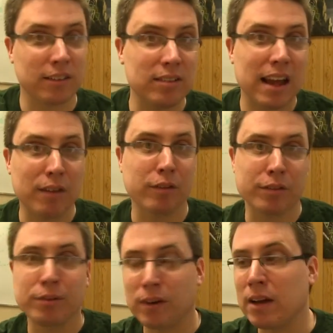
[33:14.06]
stay at
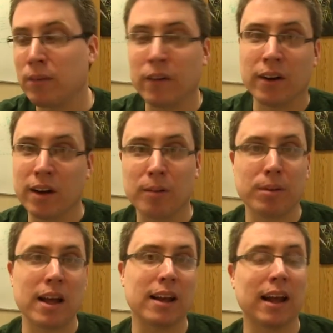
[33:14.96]
for free while they're here
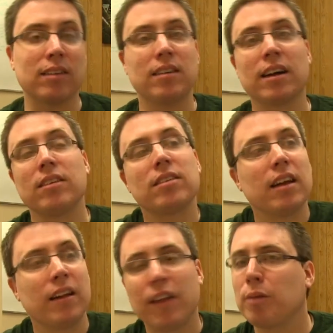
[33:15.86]
playing against us.
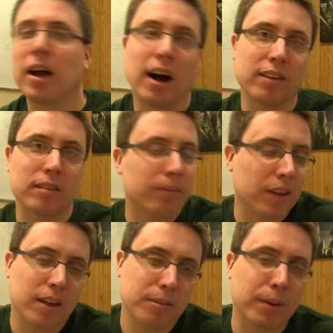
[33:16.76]
That would be awesome,
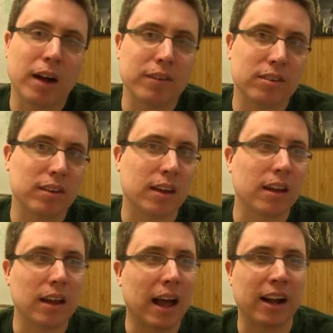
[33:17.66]
but
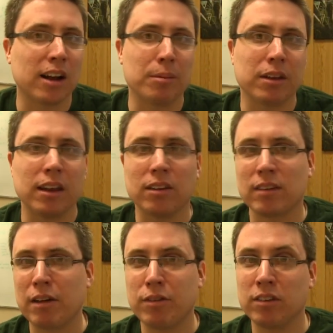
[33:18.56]
obviously economically
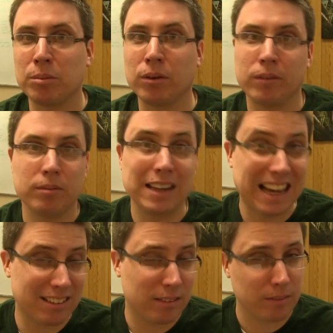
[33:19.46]
is not feasible
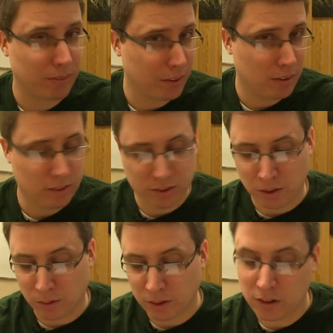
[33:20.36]
yet.
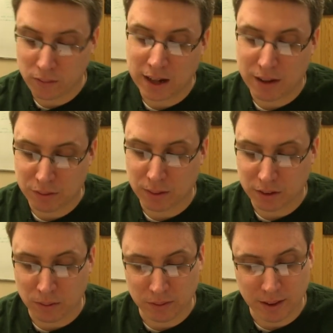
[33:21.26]
So you would have to
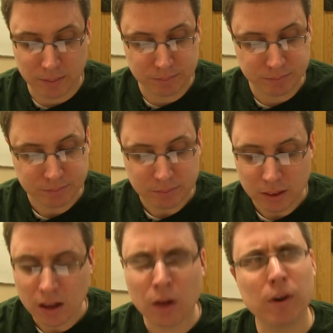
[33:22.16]
rent a hotel.
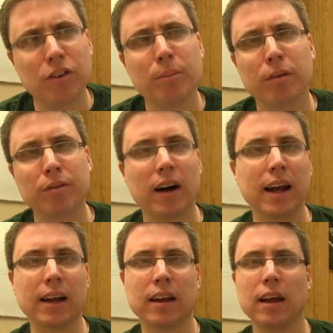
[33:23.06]
We do
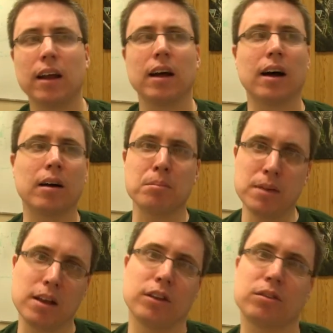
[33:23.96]
provide
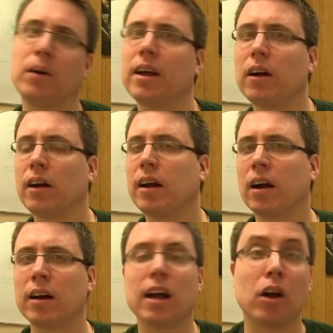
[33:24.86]
meals while you're
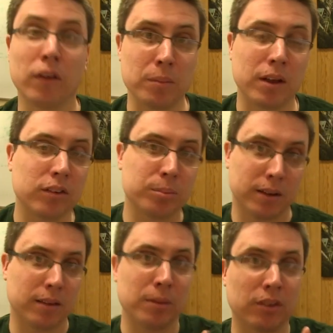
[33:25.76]
here. Not all the meals,
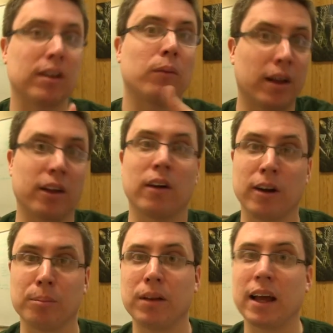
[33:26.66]
but the meals like while you're
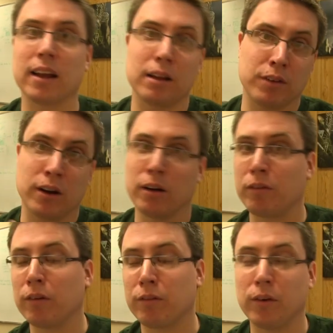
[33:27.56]
here playing. Like if you're here
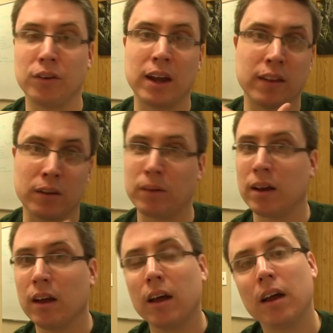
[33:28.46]
for a full day, then we